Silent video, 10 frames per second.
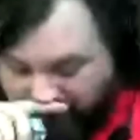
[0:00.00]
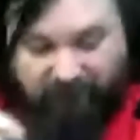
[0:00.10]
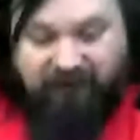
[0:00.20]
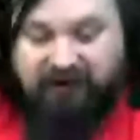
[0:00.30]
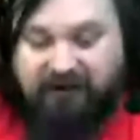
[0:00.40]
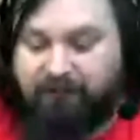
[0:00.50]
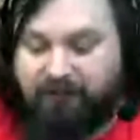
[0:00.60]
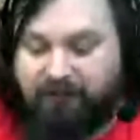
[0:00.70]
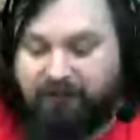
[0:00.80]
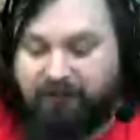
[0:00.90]
on a
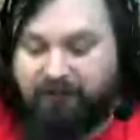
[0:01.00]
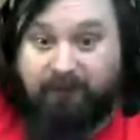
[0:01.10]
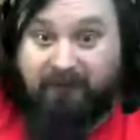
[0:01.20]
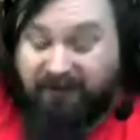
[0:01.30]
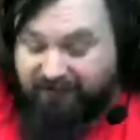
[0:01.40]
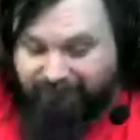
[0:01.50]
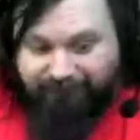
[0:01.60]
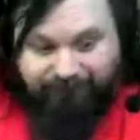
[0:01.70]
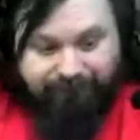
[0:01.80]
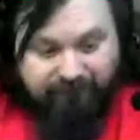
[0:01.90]
bot before I buy it.
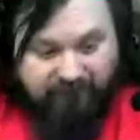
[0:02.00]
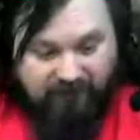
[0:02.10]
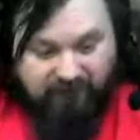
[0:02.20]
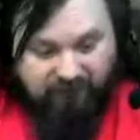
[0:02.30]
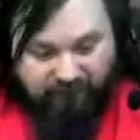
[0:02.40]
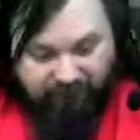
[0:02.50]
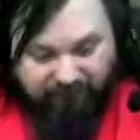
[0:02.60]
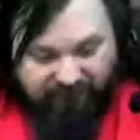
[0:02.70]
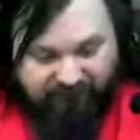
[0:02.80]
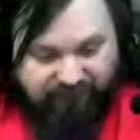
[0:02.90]

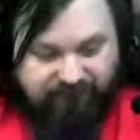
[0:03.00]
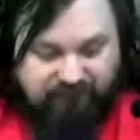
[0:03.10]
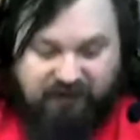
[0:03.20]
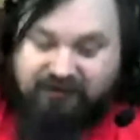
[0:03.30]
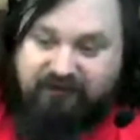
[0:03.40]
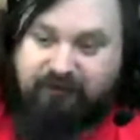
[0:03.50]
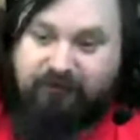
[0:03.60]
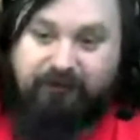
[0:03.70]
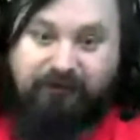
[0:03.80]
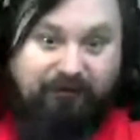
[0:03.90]
But as I'd
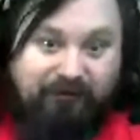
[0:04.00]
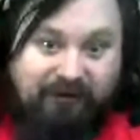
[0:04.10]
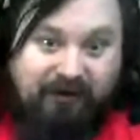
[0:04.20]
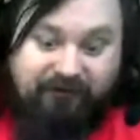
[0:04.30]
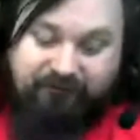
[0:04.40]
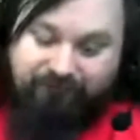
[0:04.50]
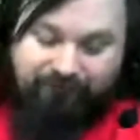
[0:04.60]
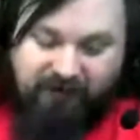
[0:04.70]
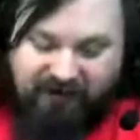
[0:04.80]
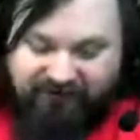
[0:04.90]
already got the others,
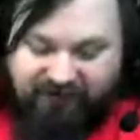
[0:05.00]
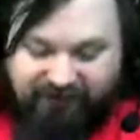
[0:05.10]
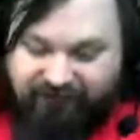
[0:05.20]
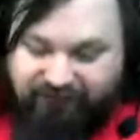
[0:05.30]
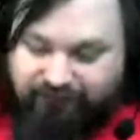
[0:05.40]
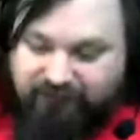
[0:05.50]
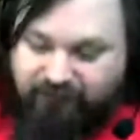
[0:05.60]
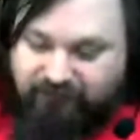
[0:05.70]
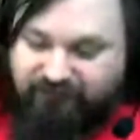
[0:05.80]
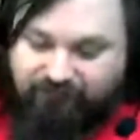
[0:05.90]
I had to get this.
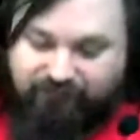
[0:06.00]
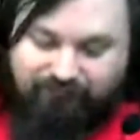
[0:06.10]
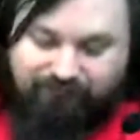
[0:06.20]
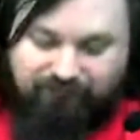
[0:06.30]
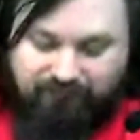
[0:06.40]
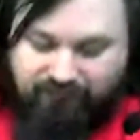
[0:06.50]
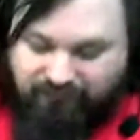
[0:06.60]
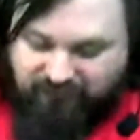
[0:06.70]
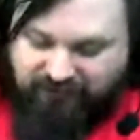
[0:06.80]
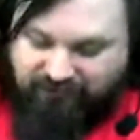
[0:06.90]
It was,
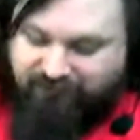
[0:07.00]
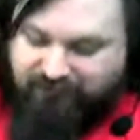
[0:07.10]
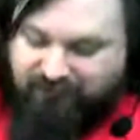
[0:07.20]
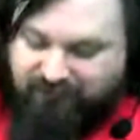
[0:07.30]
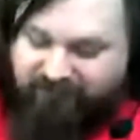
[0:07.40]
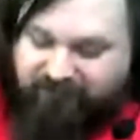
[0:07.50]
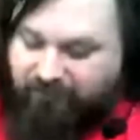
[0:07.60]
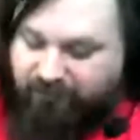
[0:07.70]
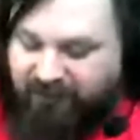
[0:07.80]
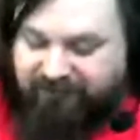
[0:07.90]
you know, that was a
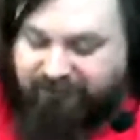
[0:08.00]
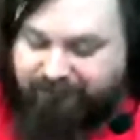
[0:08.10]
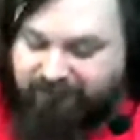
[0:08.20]
no-brainer.